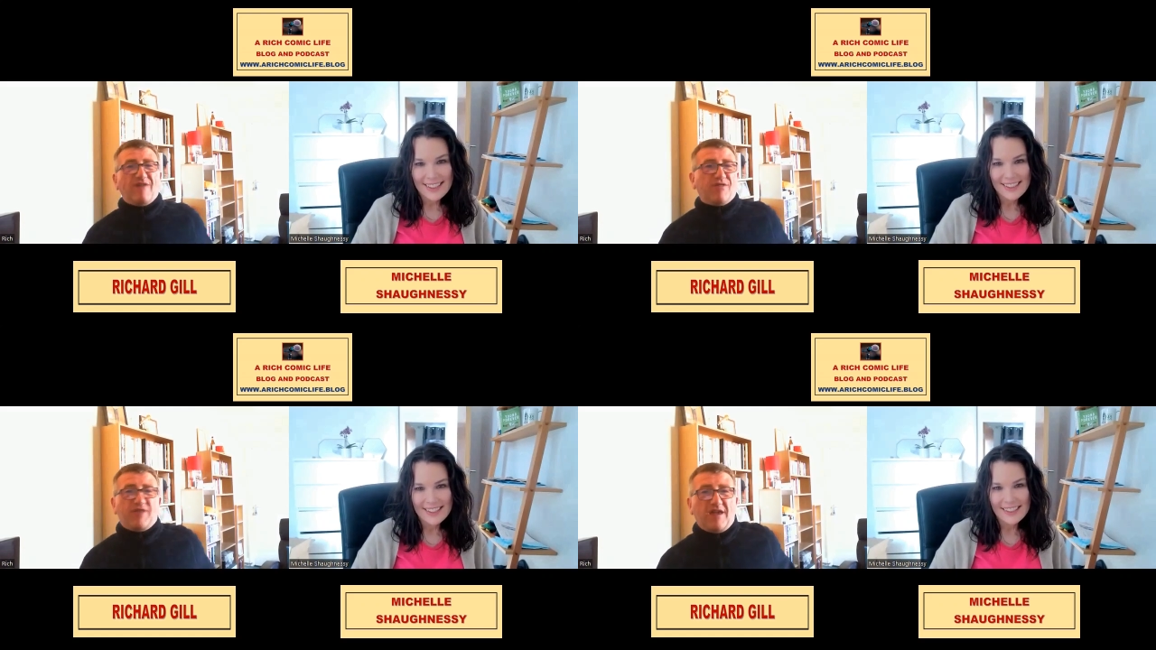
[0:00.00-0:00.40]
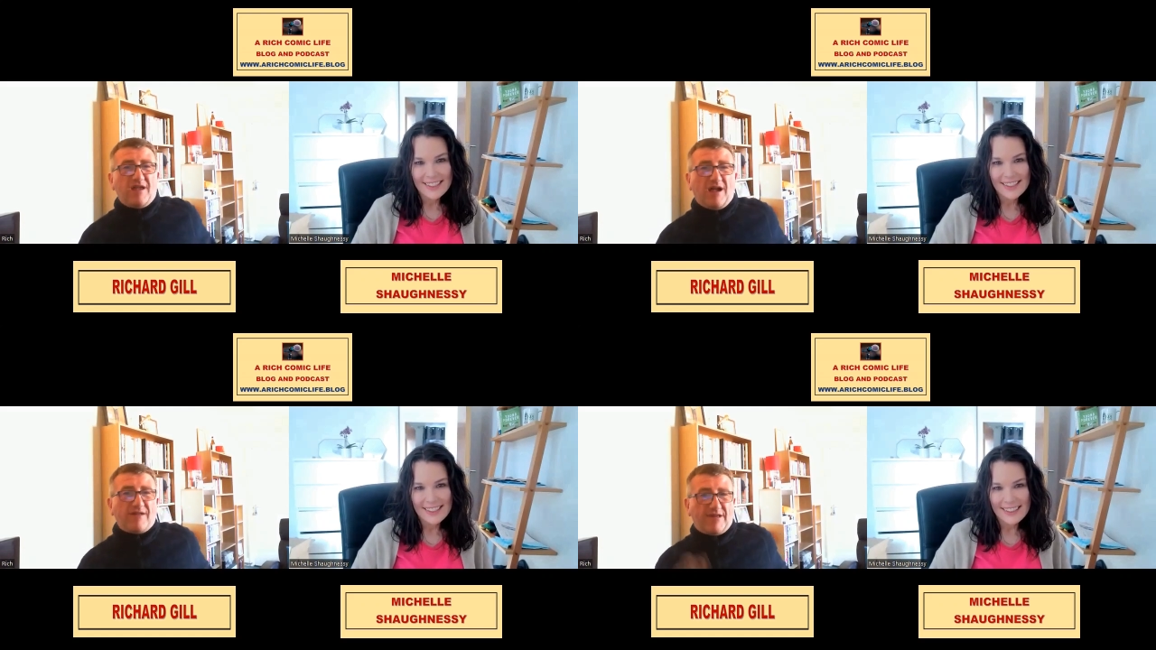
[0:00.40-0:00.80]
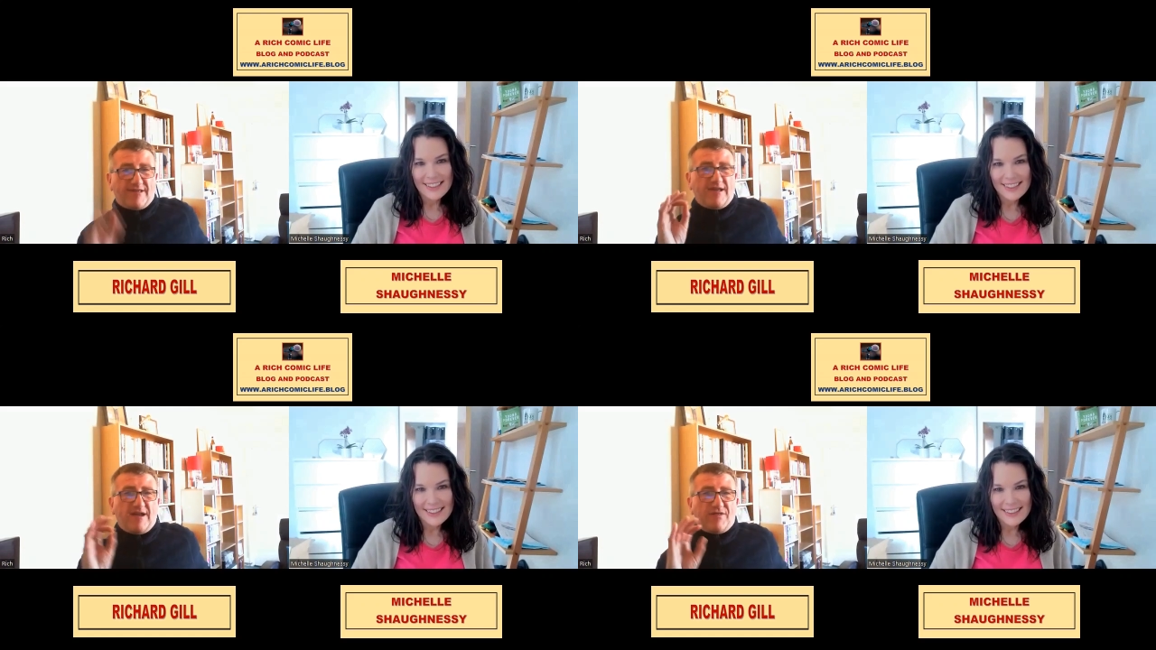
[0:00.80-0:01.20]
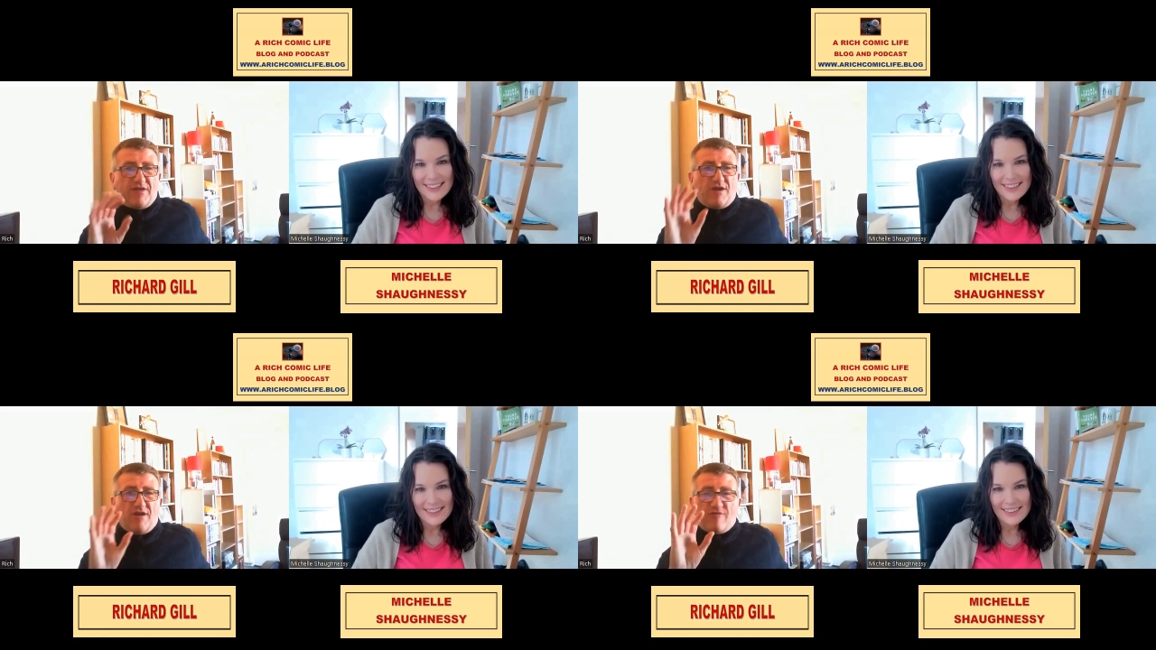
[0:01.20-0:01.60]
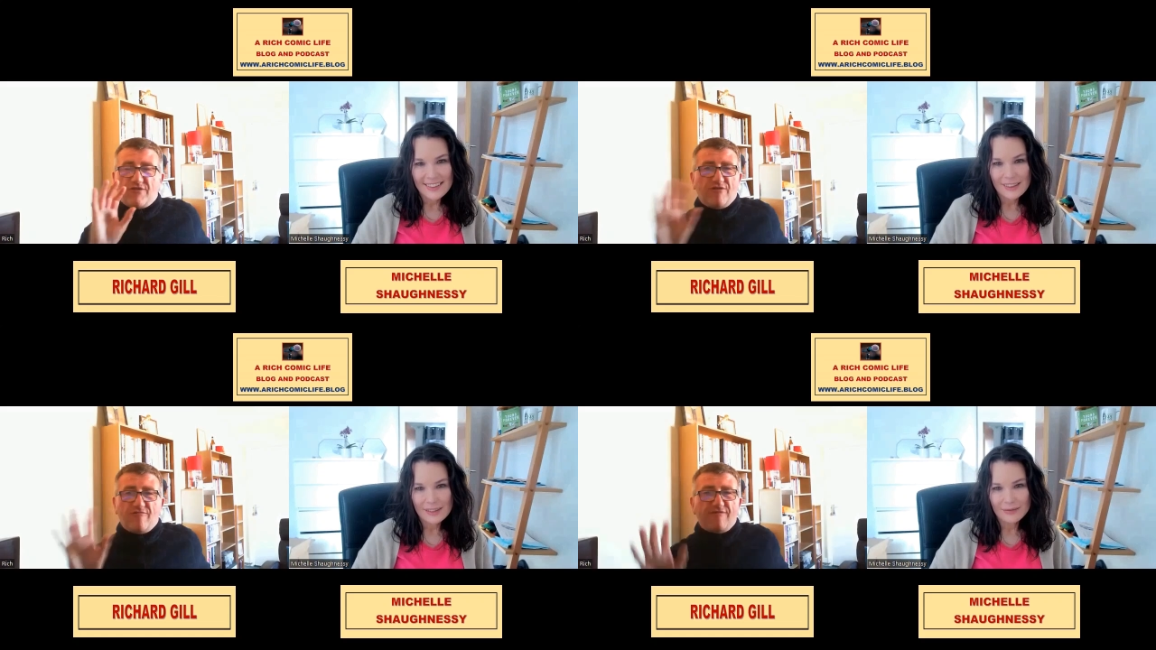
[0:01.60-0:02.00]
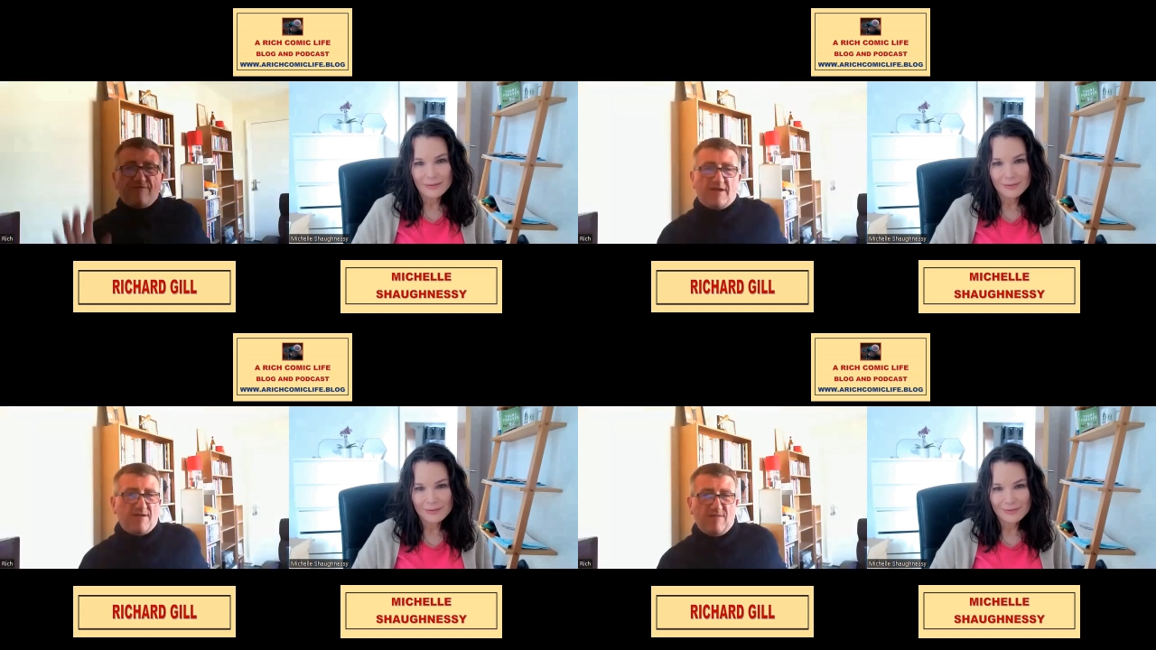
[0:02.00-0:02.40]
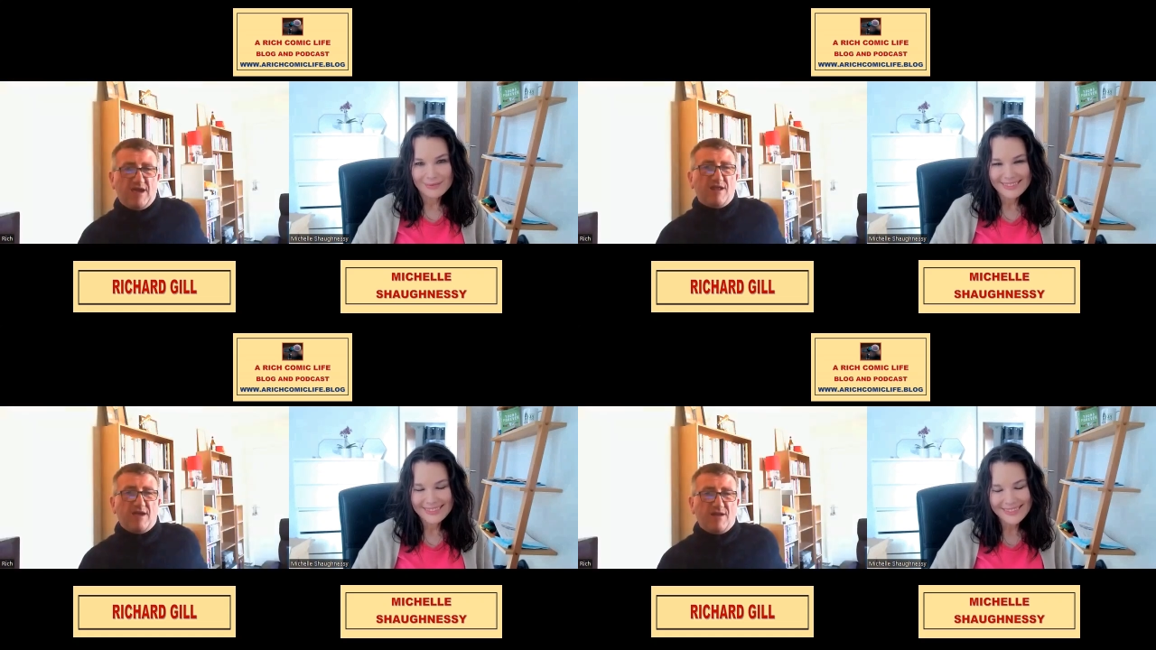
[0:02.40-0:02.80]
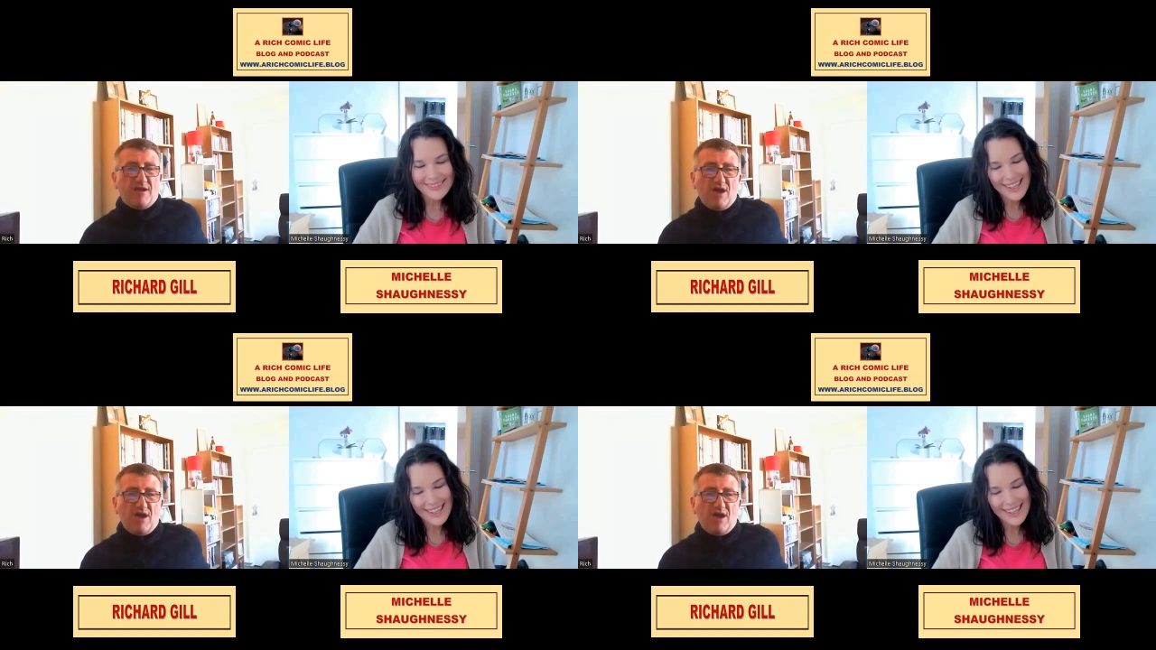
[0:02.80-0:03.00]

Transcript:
Speaker 1: I think, as I say, I think you're a terrific comedian.